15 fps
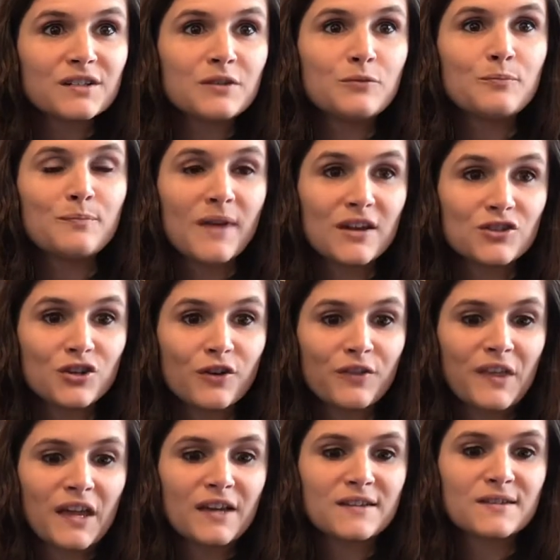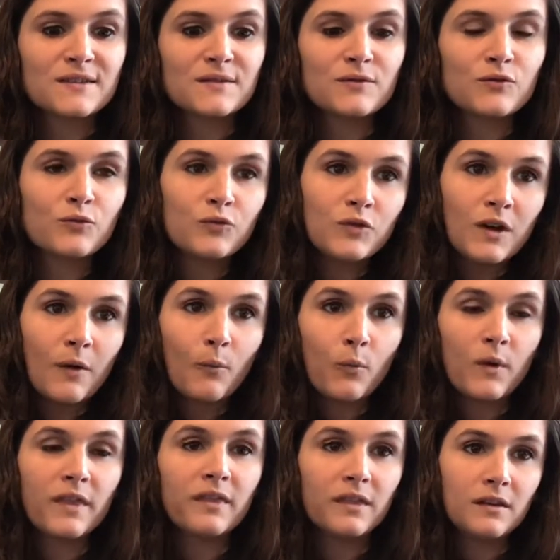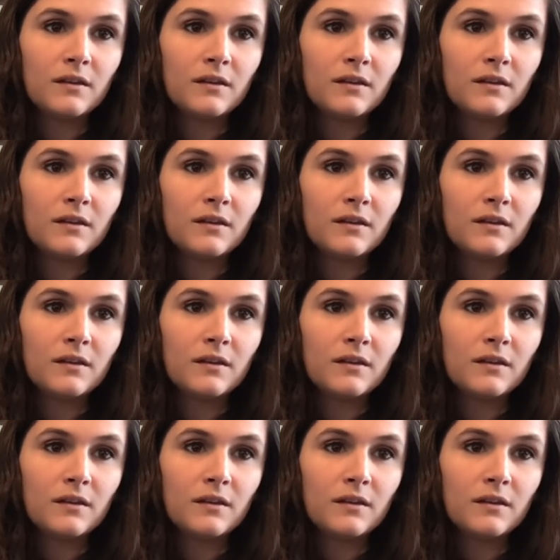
to measure things with